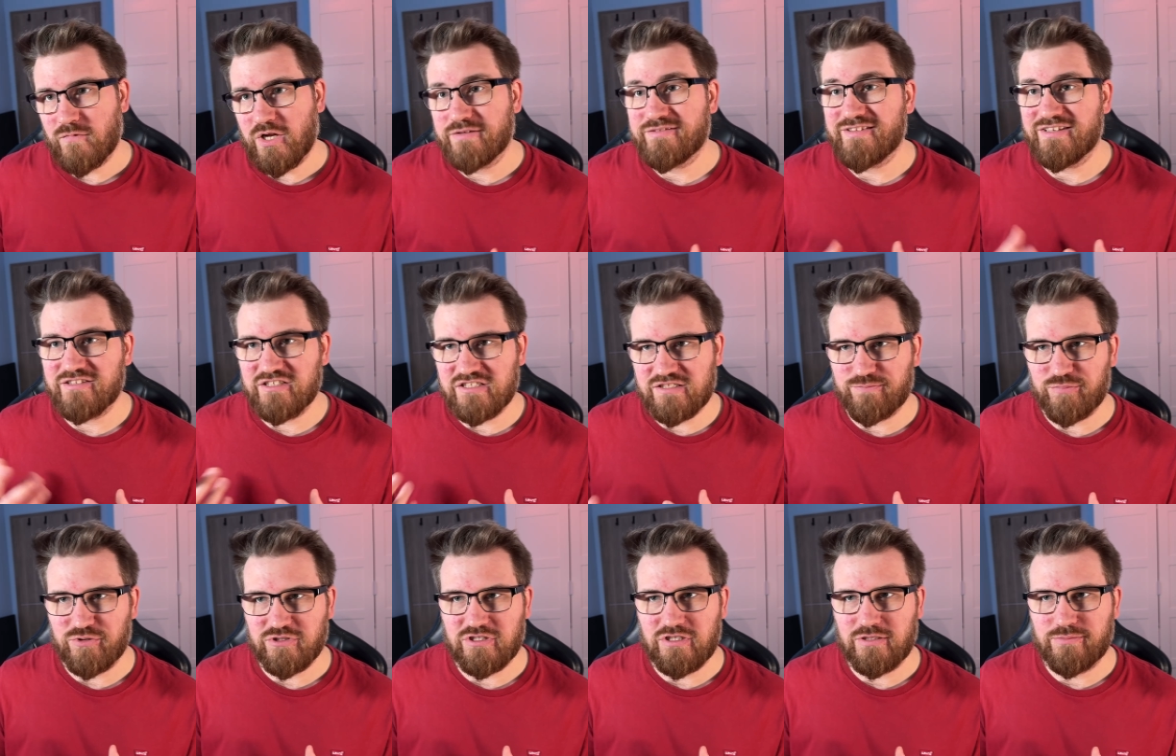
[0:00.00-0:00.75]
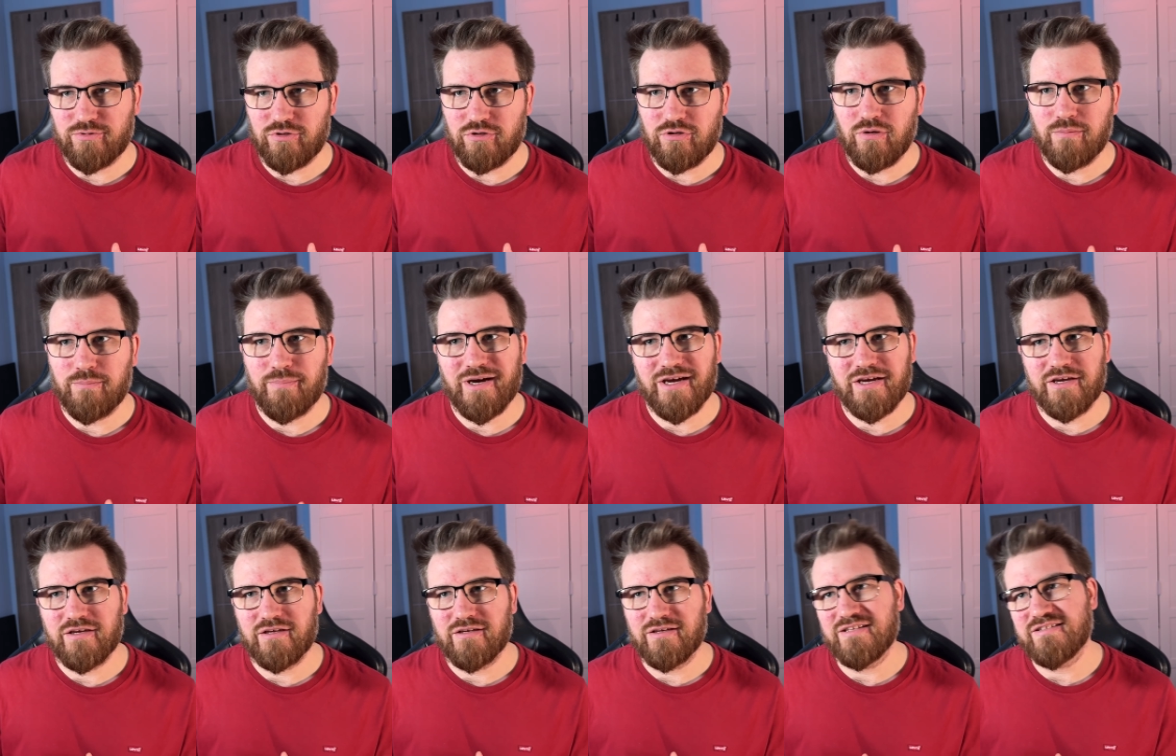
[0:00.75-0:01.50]
That is possible
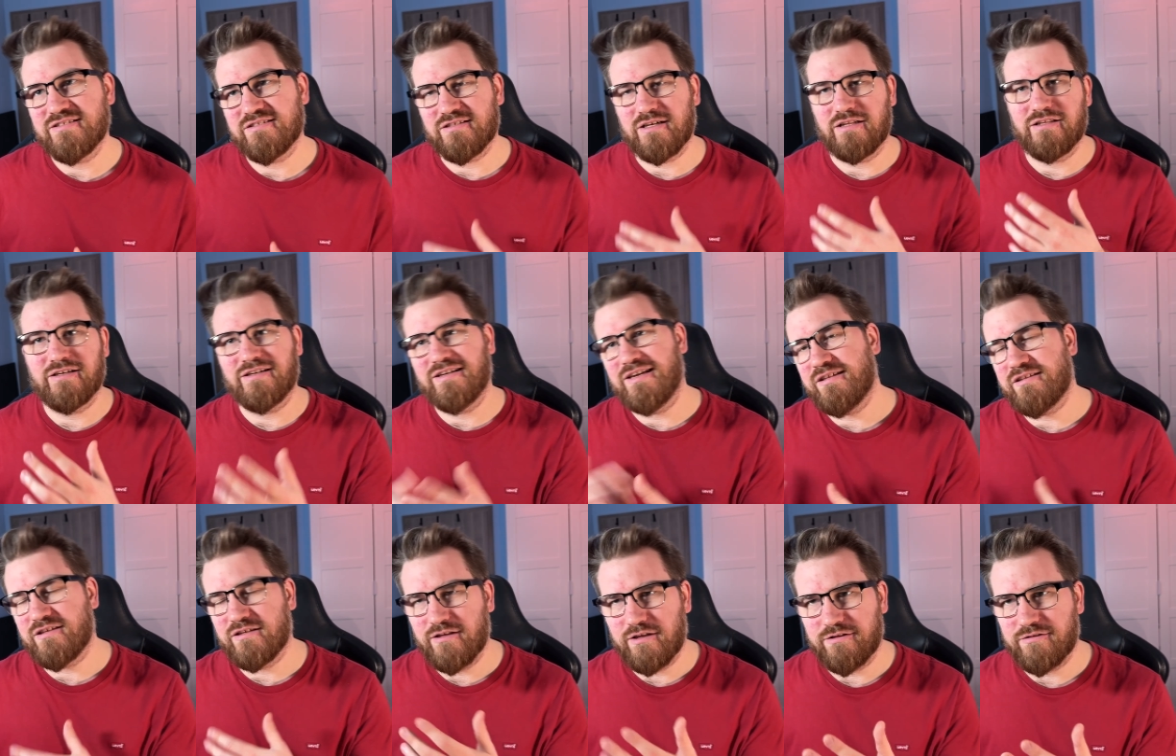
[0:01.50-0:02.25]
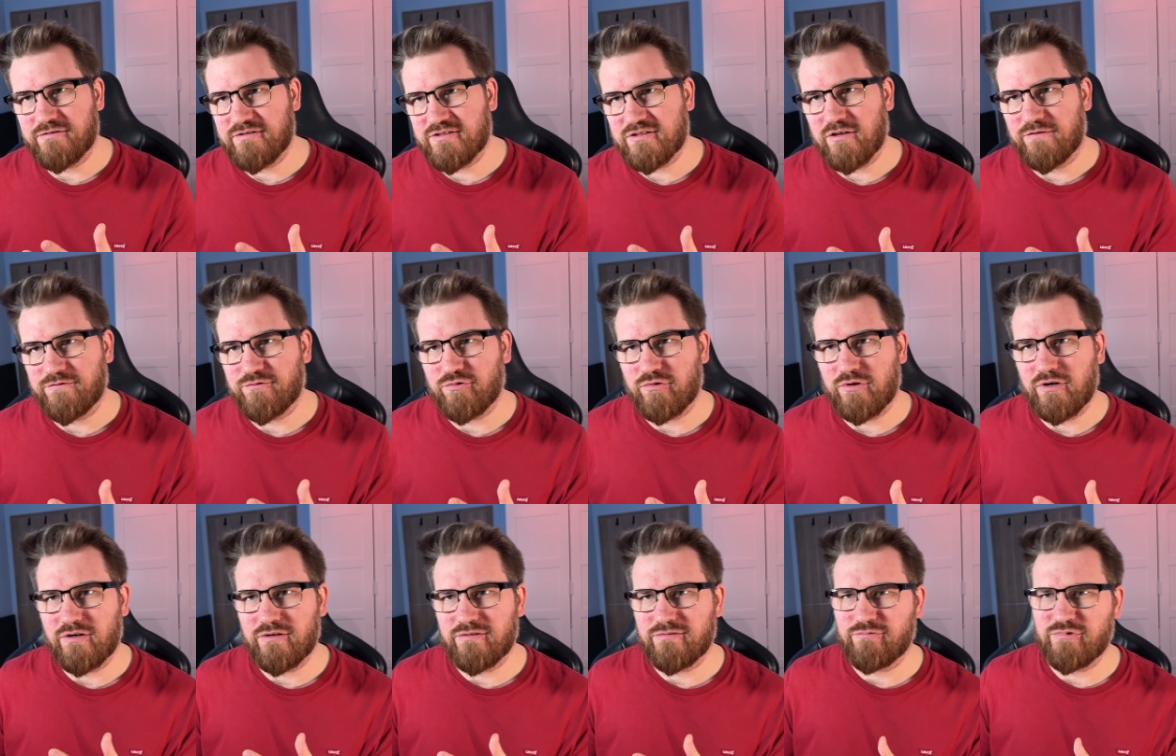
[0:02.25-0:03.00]
by installing yet another
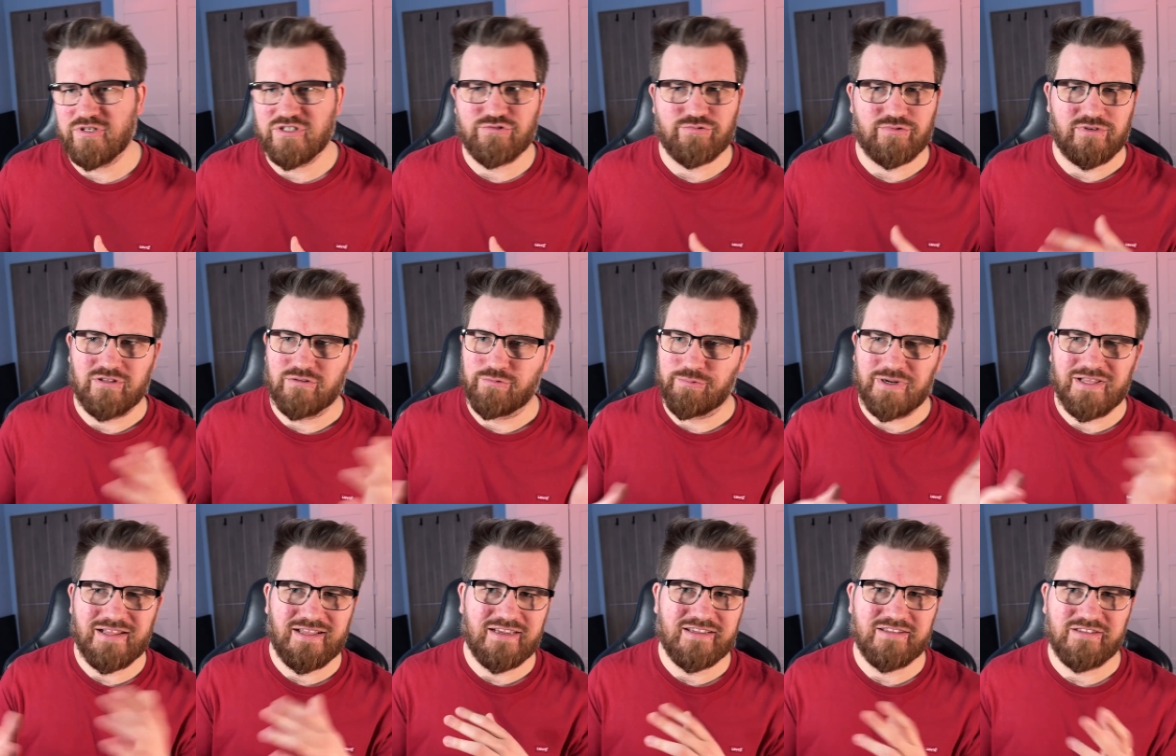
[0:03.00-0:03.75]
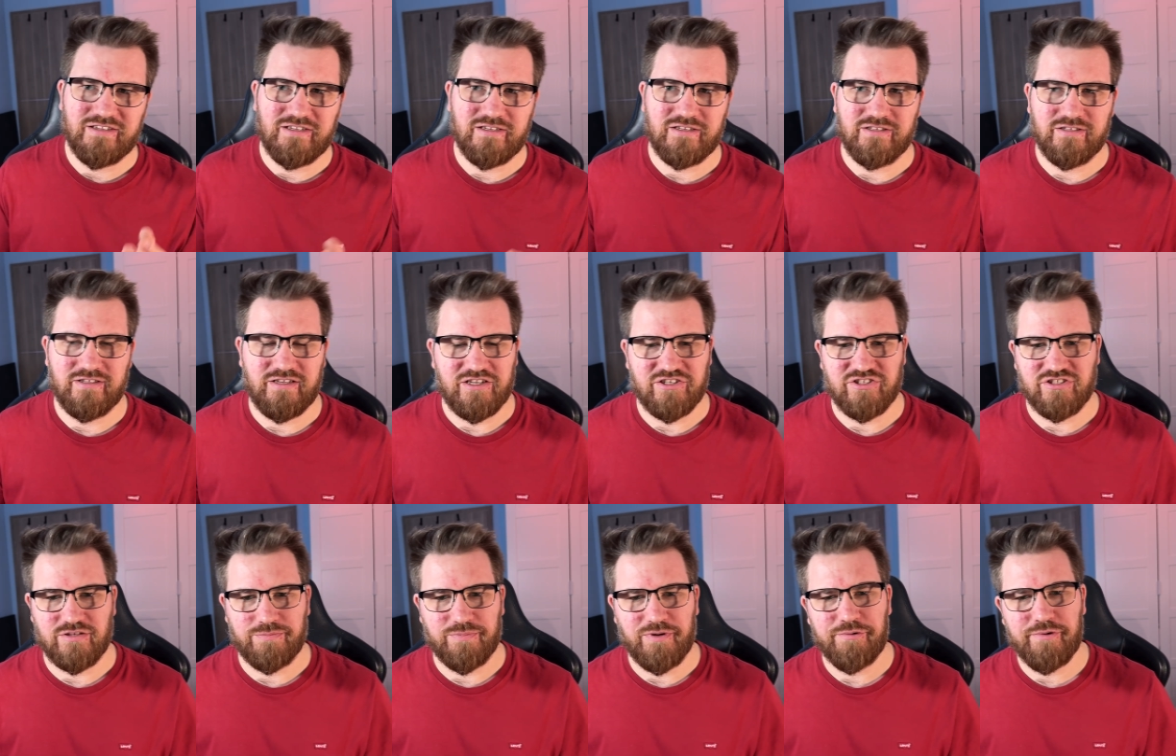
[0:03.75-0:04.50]
software, which will relay the
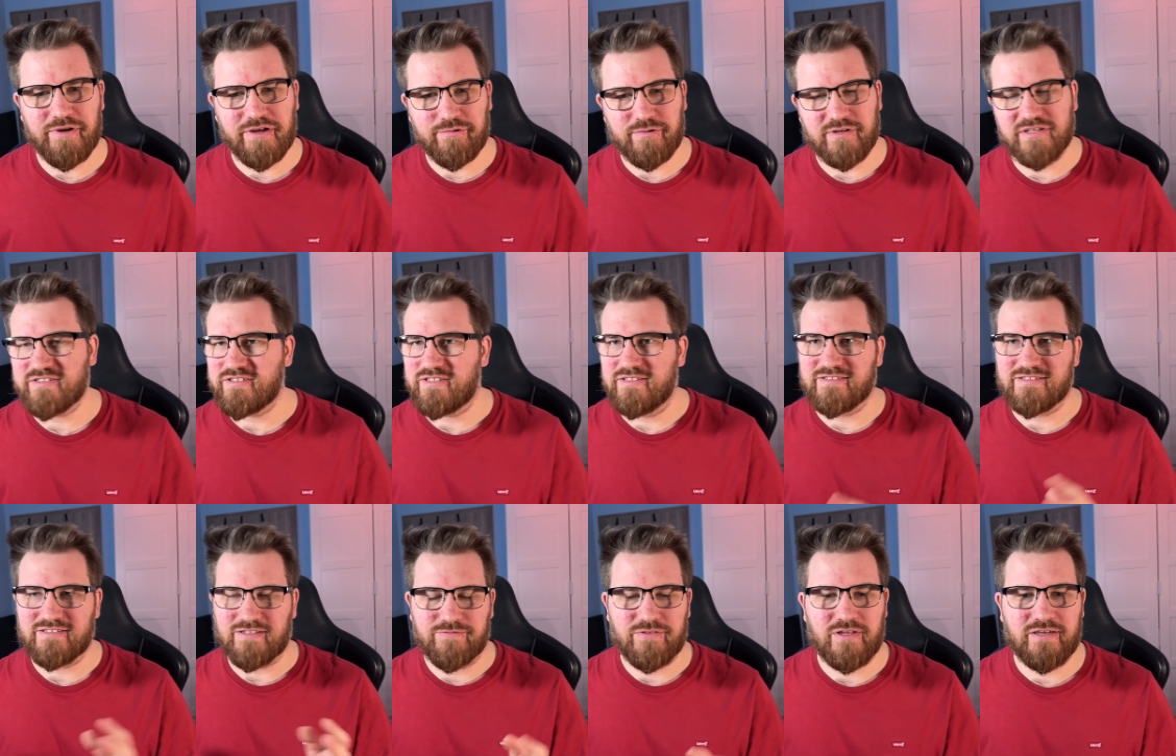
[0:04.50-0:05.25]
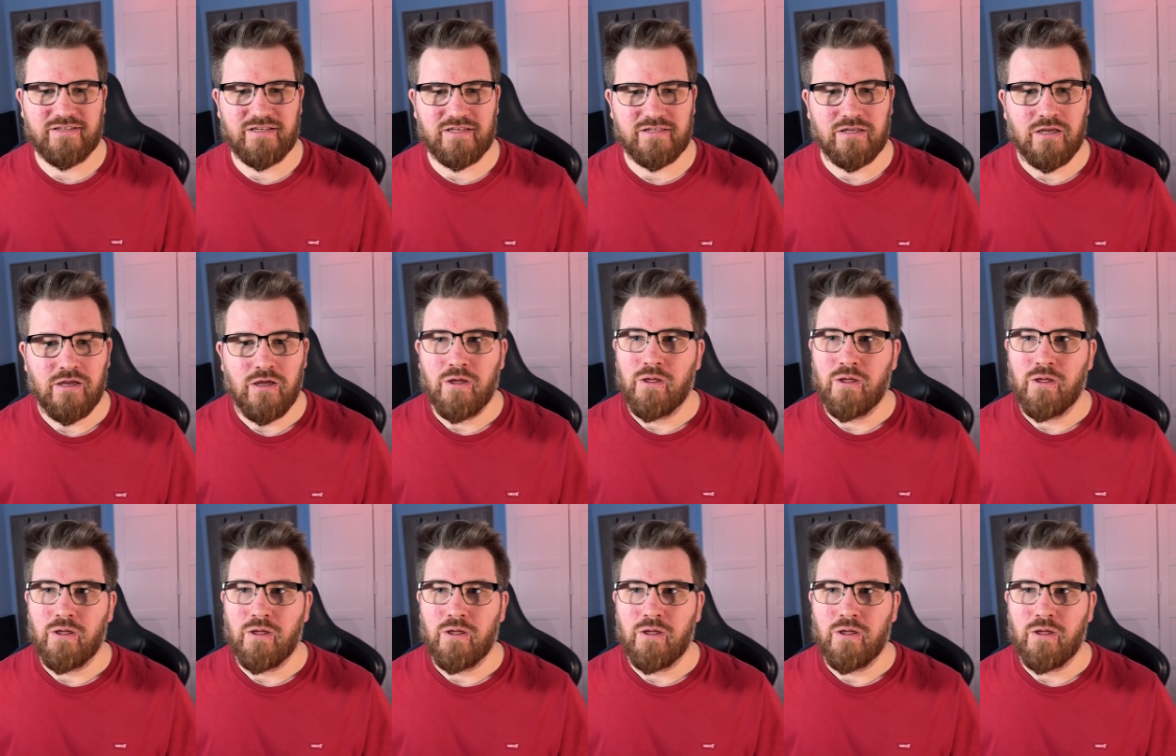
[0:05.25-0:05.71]
DHCP request and stuff like that.